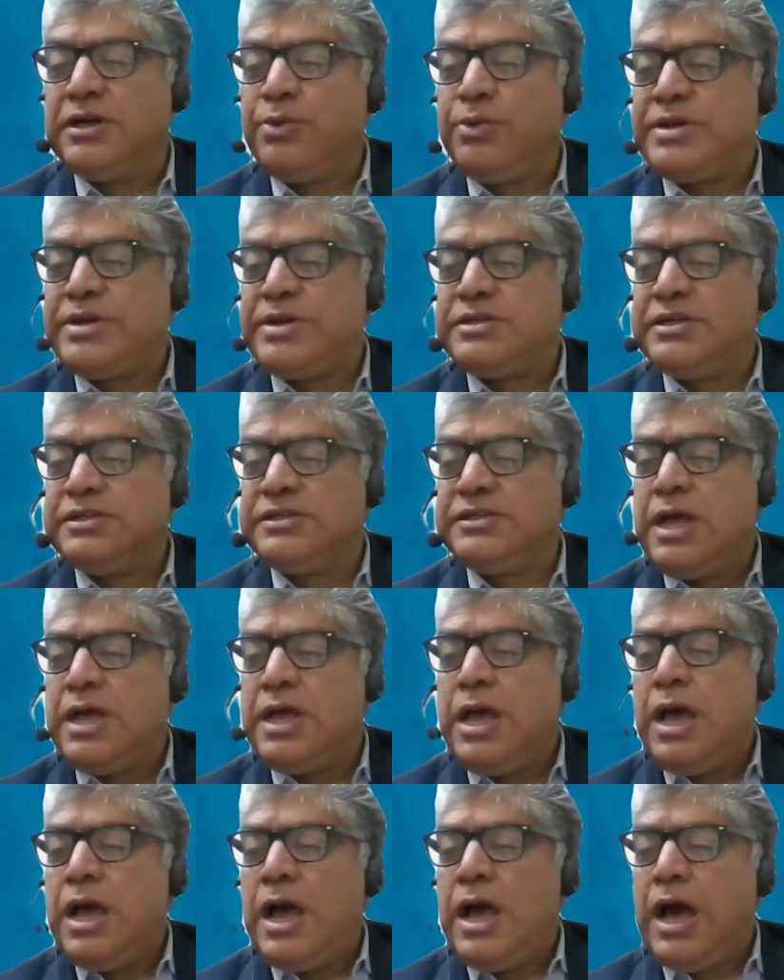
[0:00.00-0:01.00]
Her question is:
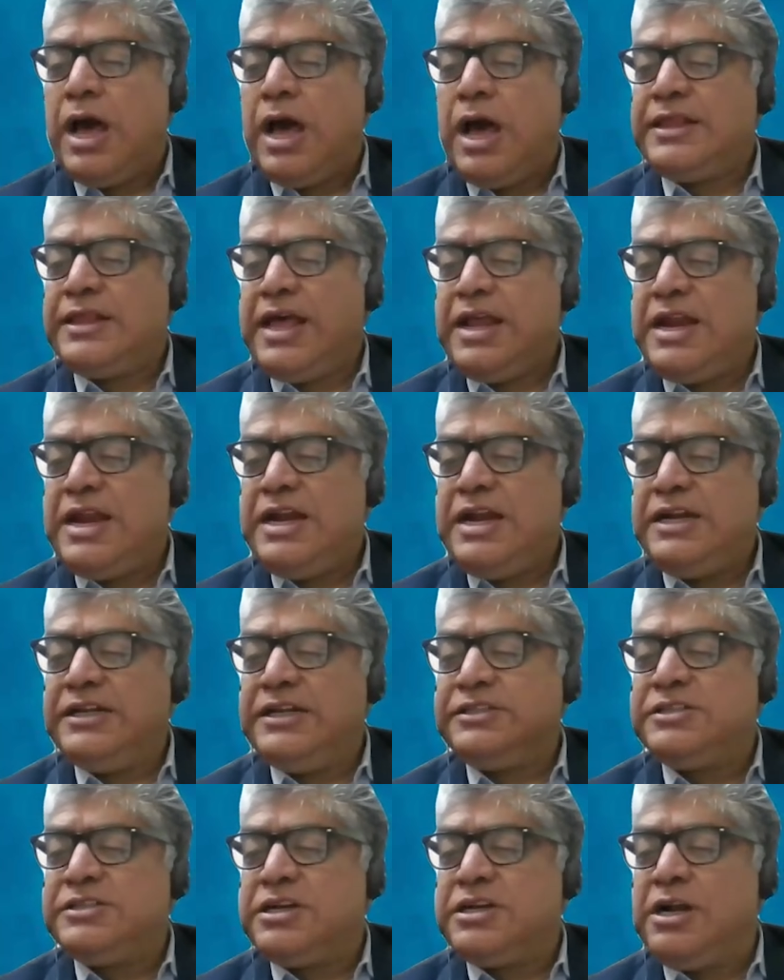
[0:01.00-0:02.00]
are there any
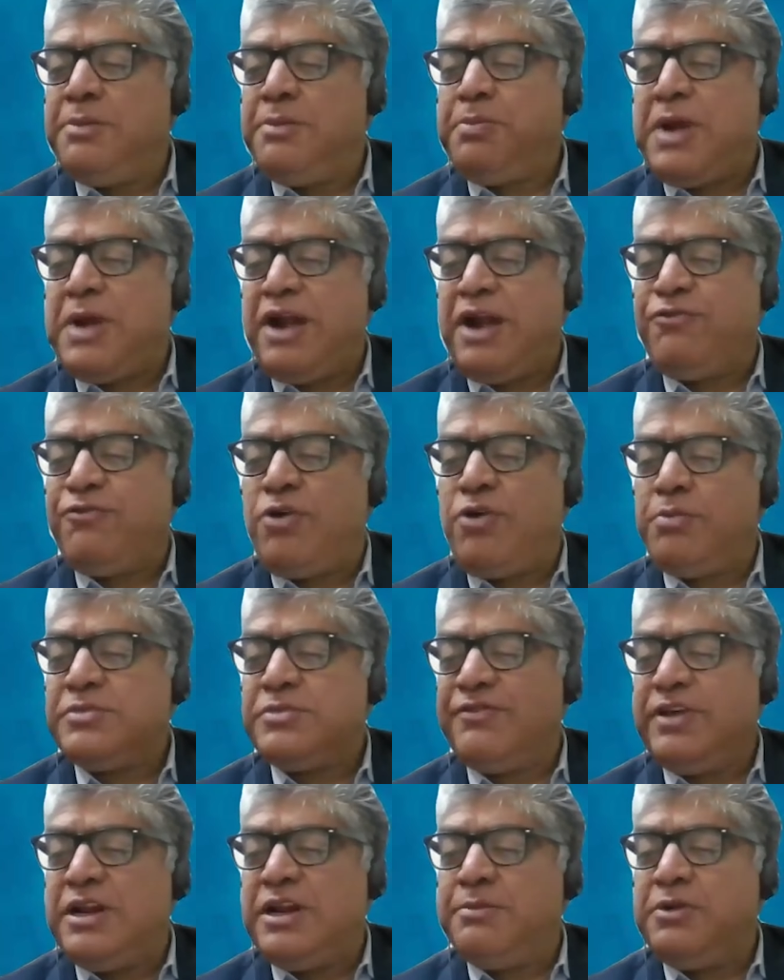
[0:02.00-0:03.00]
digital
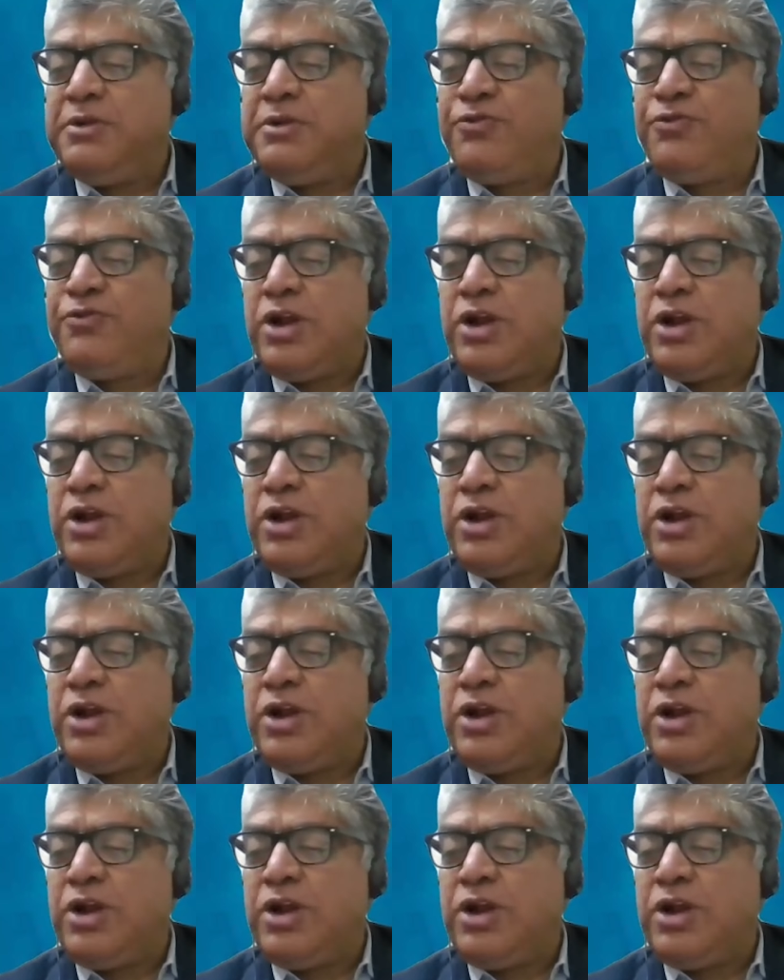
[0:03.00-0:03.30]
platforms available